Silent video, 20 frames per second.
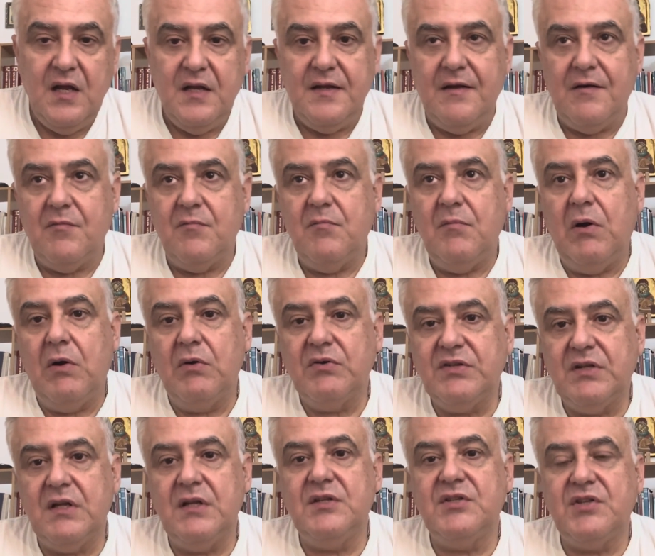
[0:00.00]
Now,
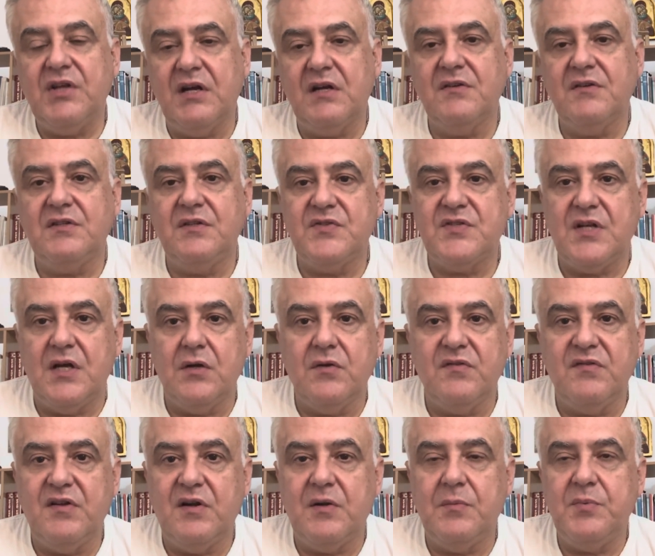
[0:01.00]
modal integrative
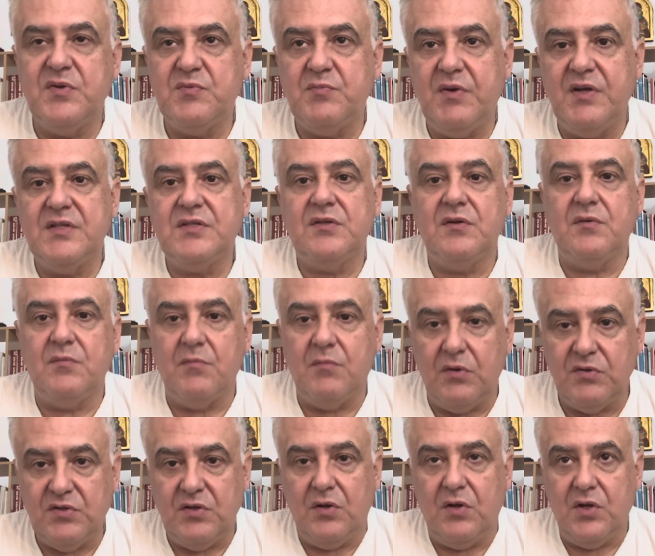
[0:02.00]
psychotherapy is based on
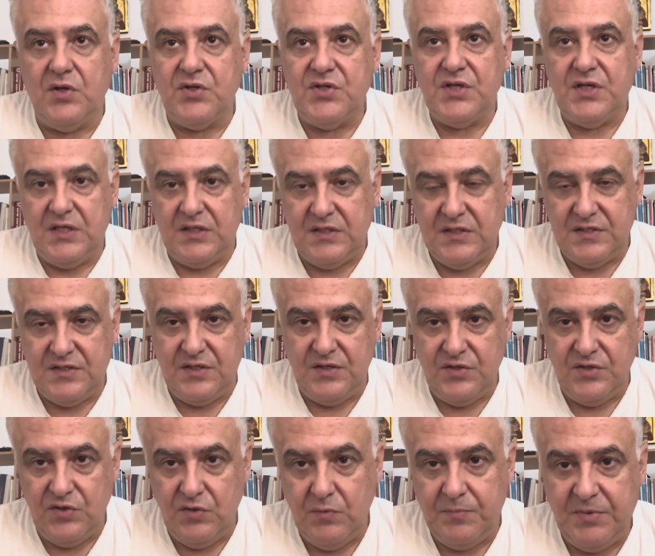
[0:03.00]
modal logic. It is the
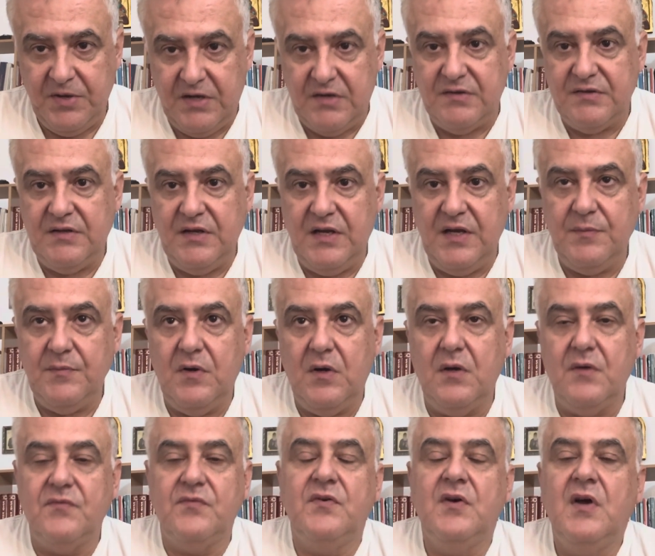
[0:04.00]
new paradigm
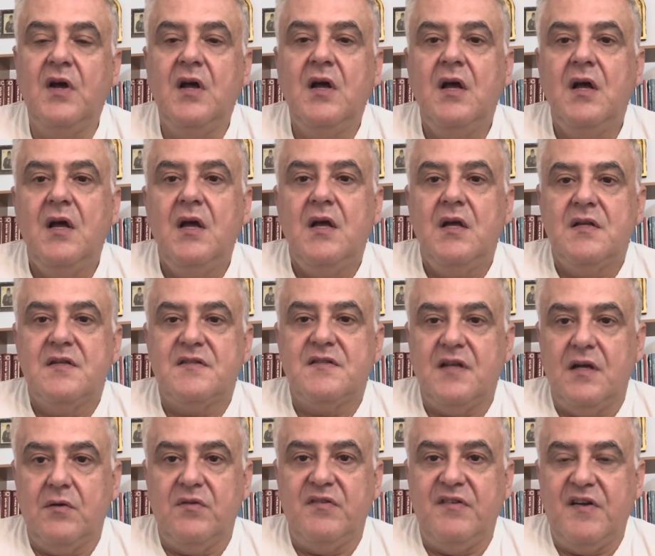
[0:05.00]
of
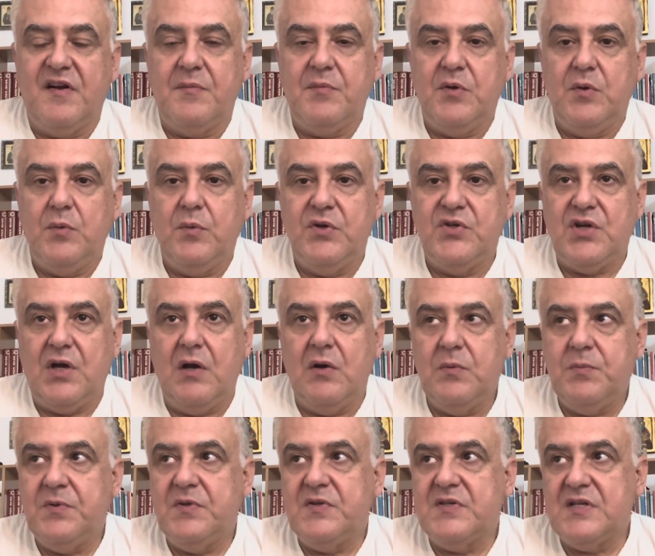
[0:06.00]
psychotherapy, which
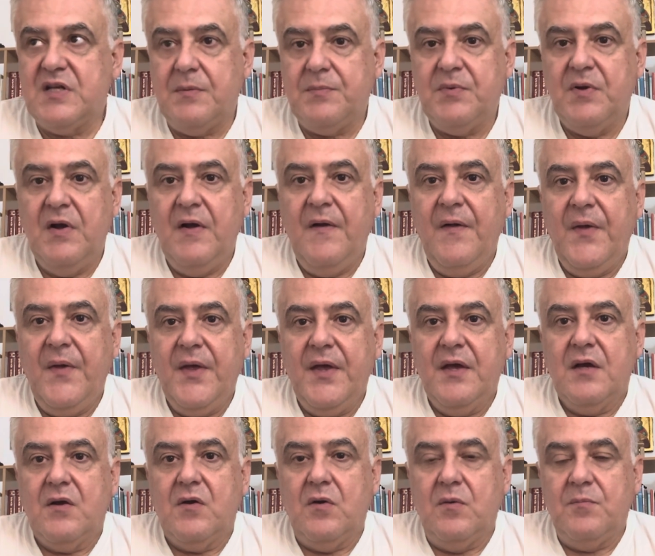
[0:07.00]
opens up
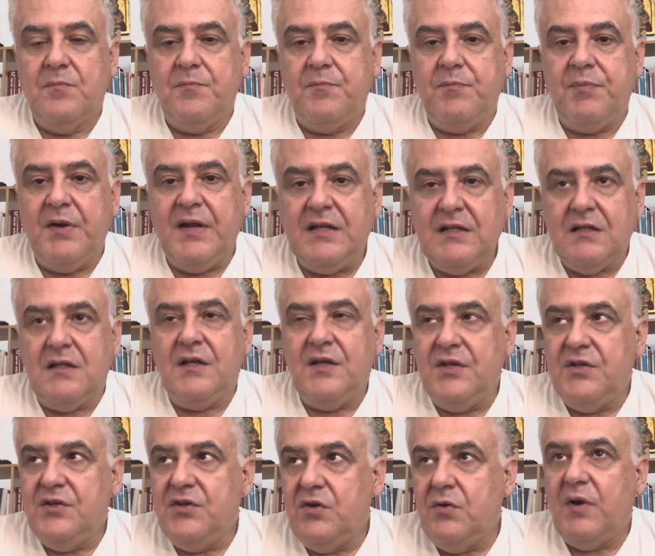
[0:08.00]
completely
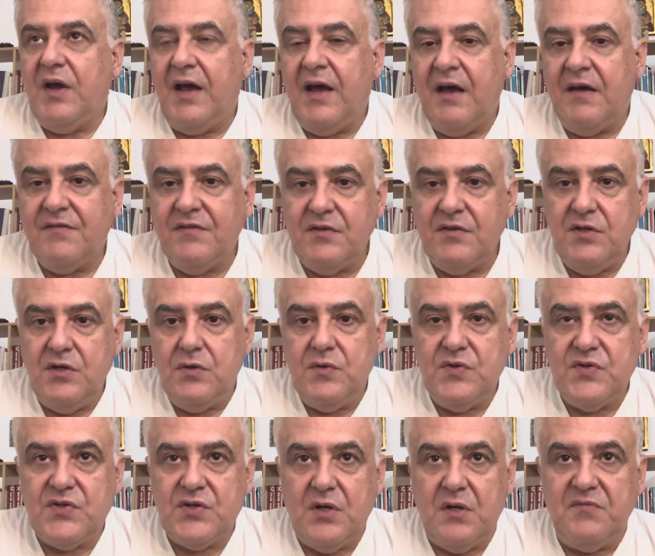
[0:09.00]
new
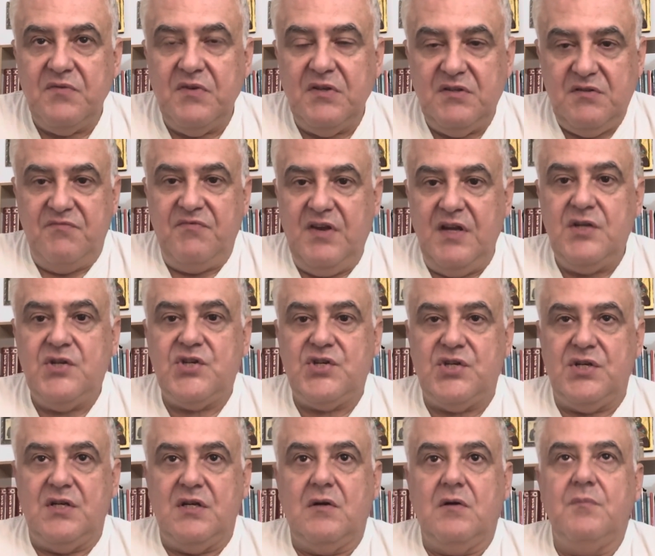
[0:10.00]
avenues of
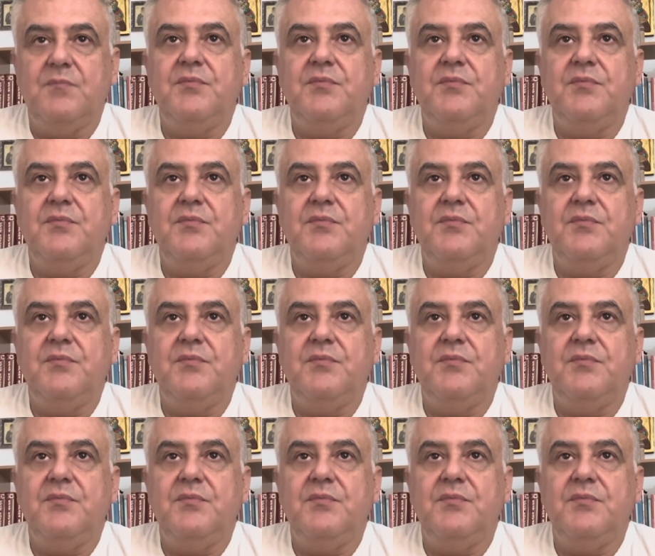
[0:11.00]
intervention,